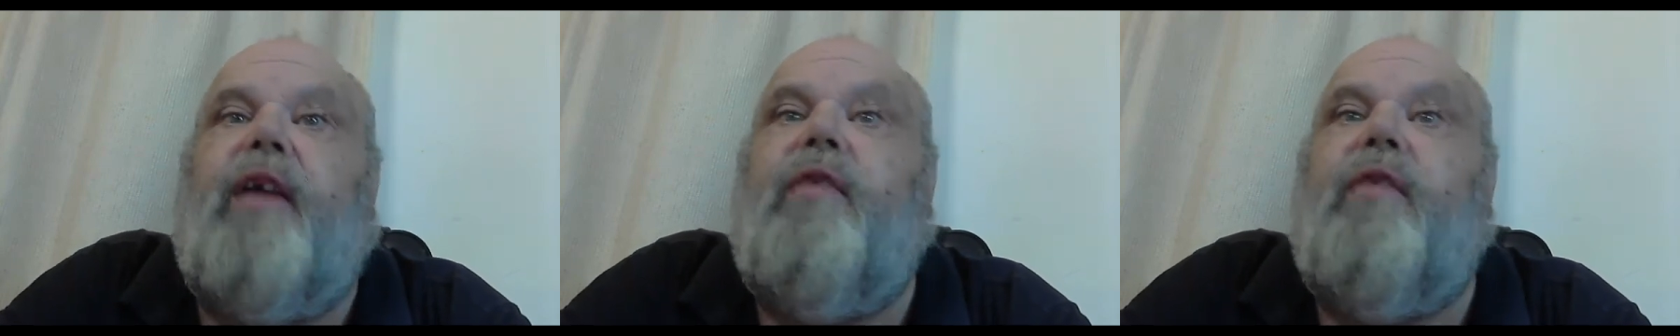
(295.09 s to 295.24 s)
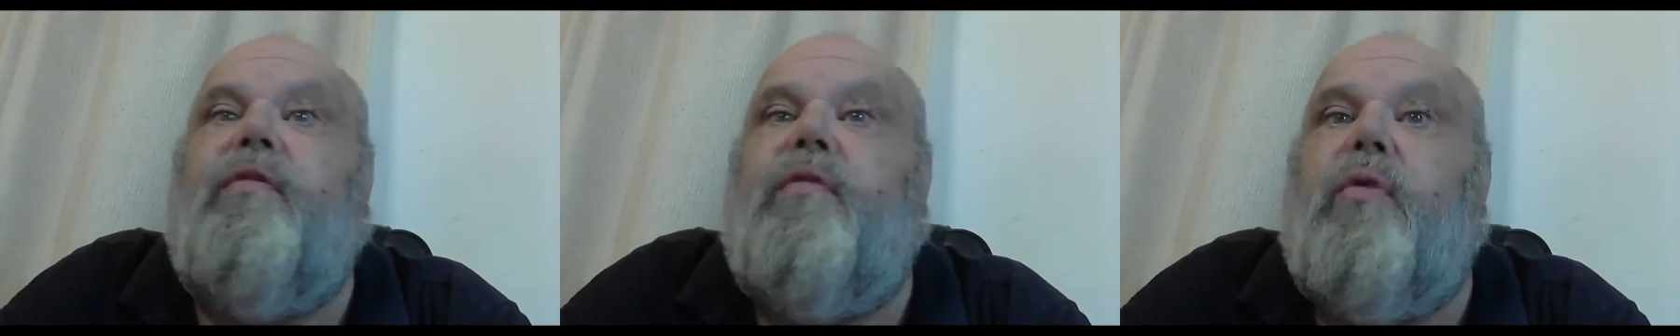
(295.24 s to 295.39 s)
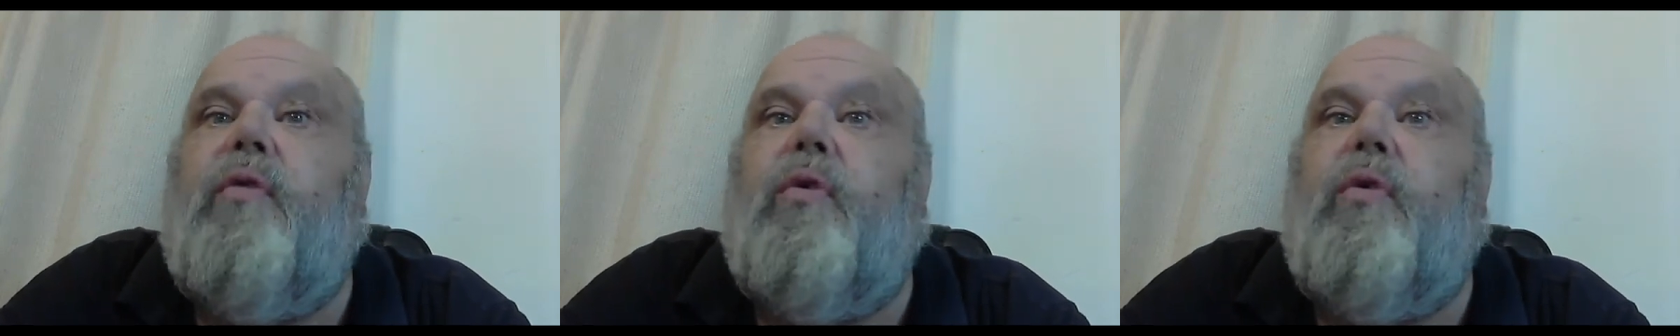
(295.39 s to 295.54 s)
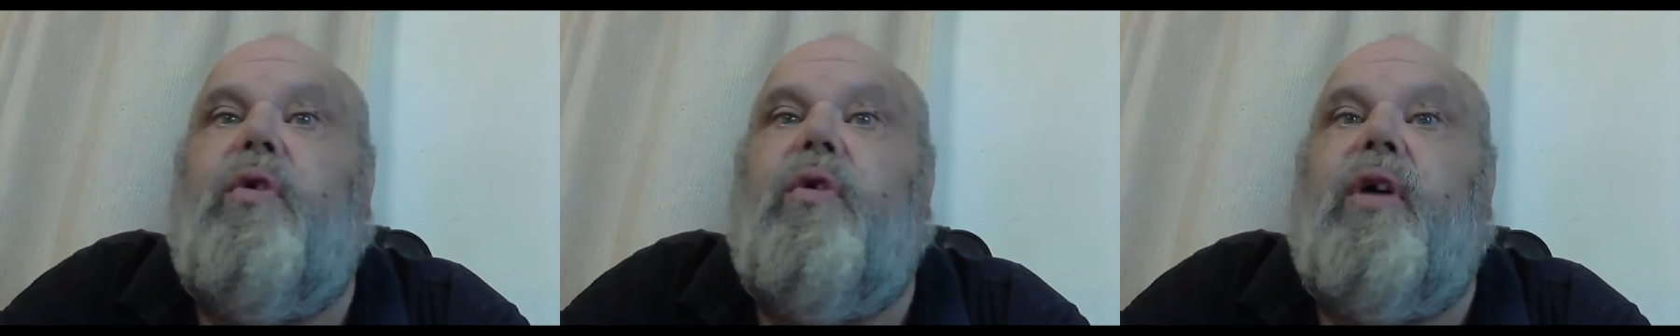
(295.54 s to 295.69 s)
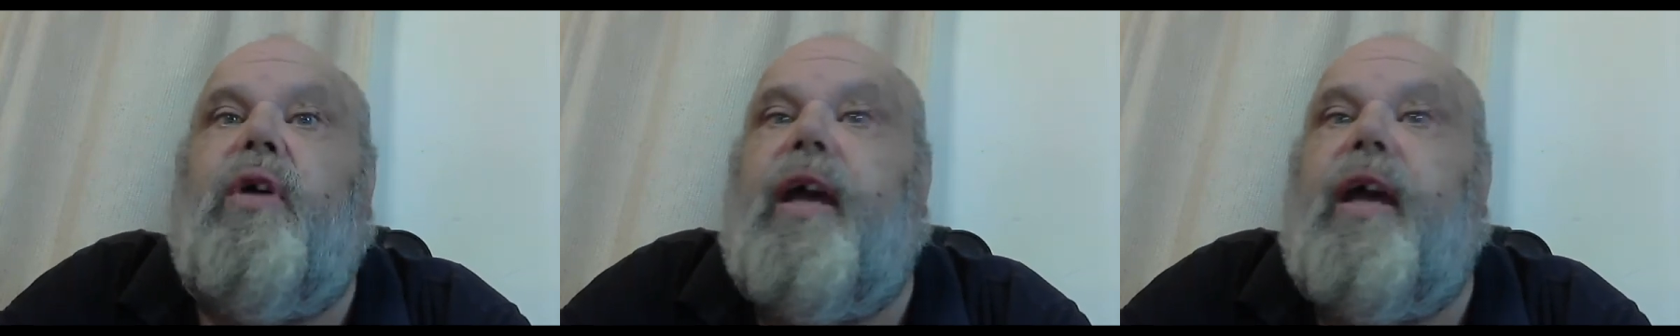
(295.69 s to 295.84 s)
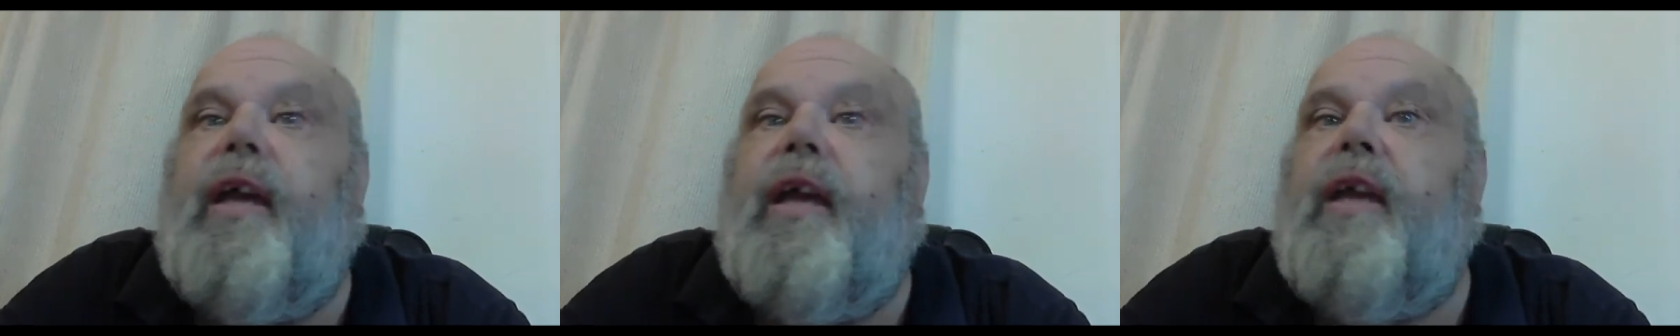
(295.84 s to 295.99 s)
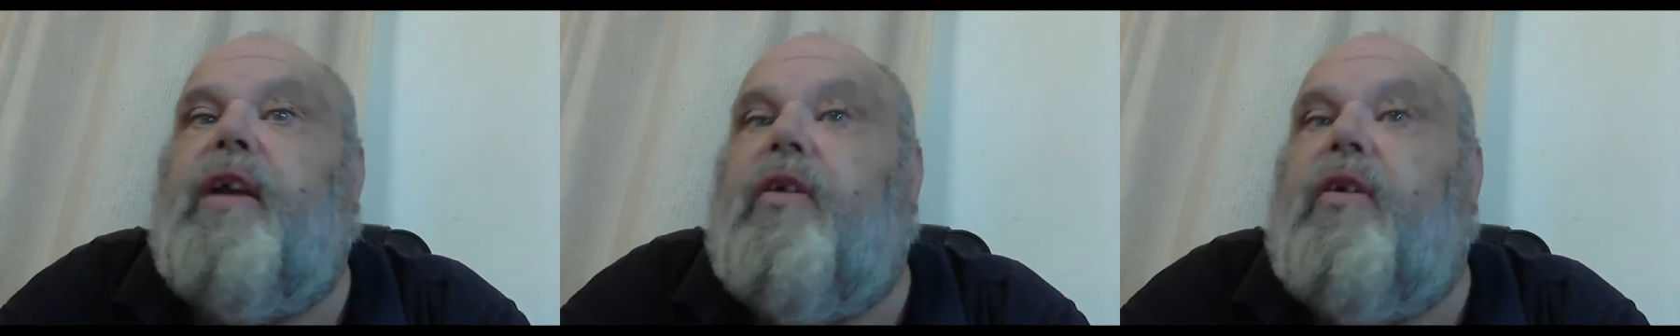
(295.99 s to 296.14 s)
for
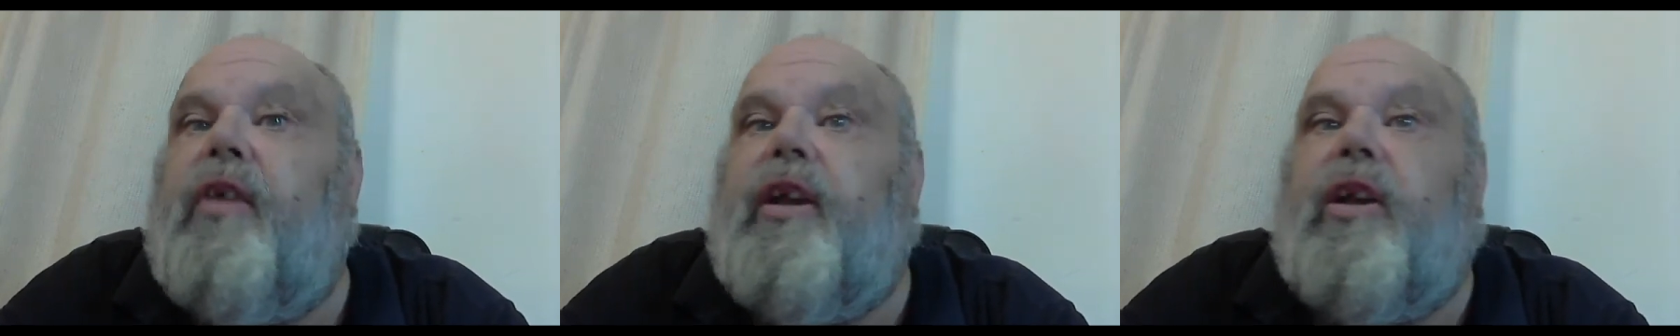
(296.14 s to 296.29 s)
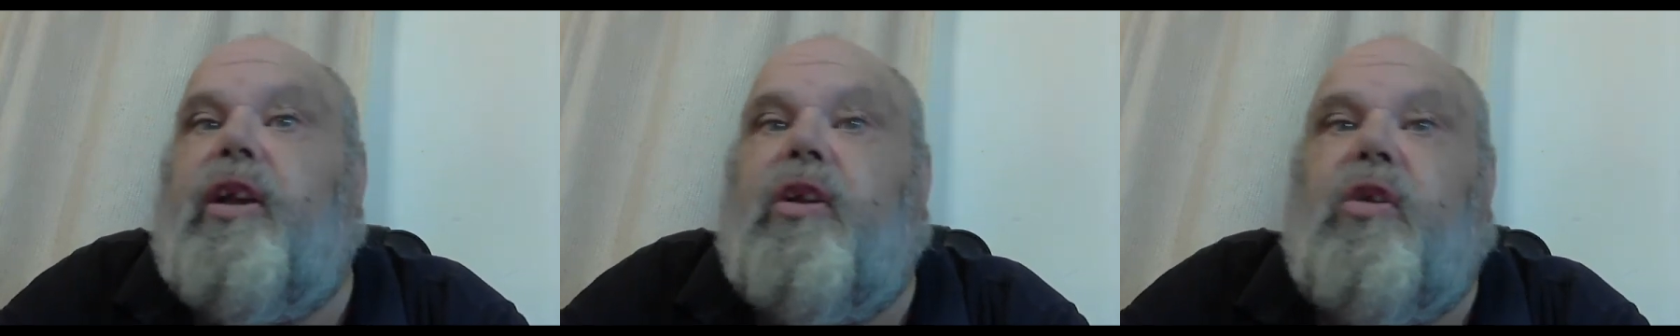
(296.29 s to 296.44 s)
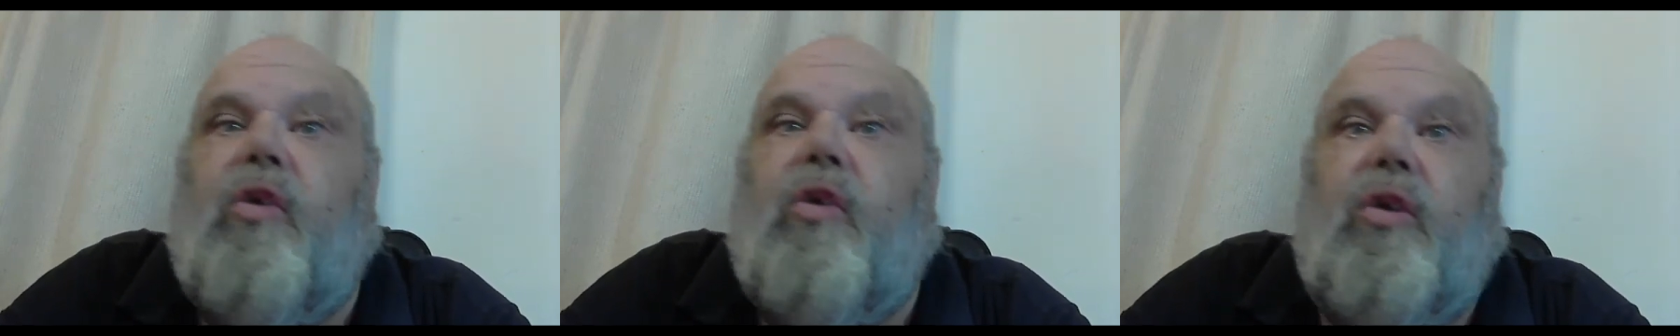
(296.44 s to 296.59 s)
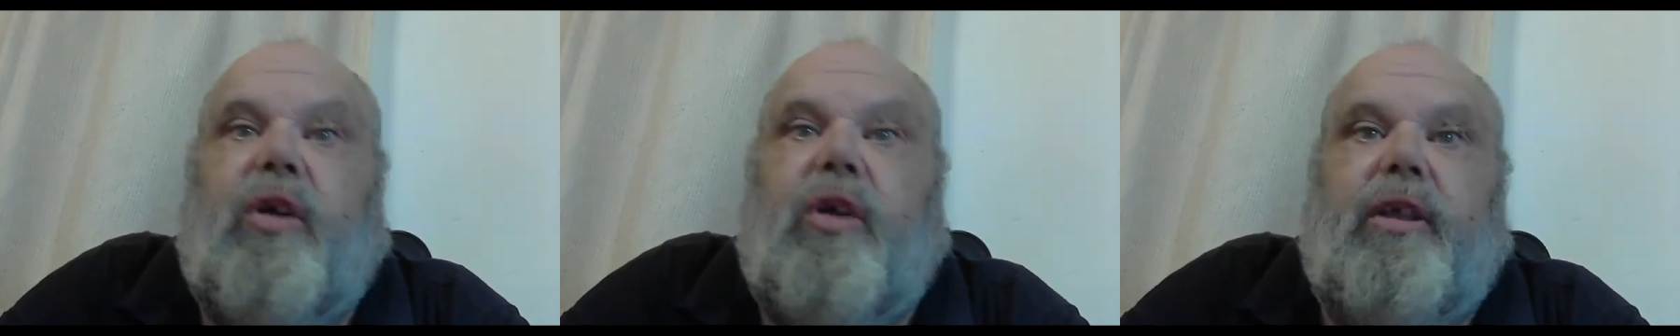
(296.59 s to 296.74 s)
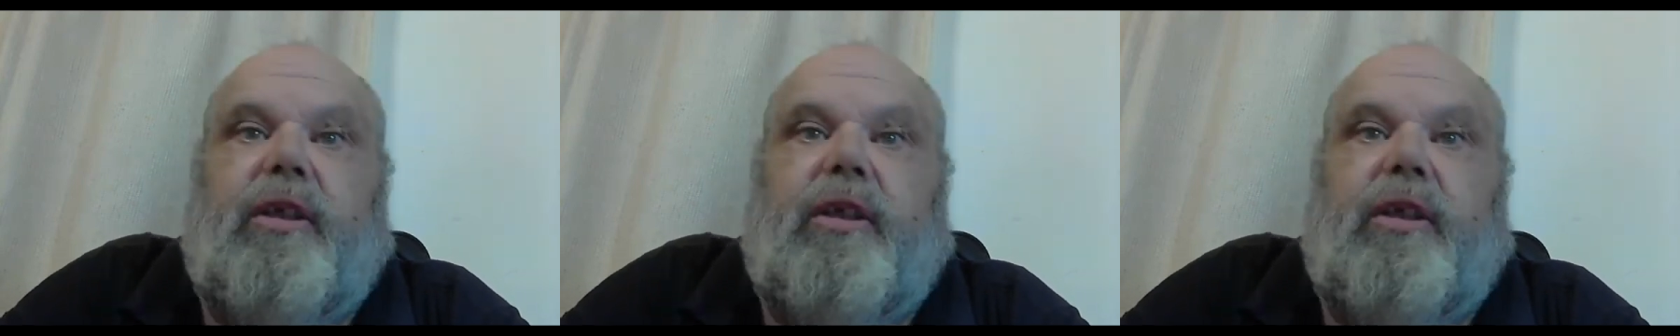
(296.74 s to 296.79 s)
a credit card.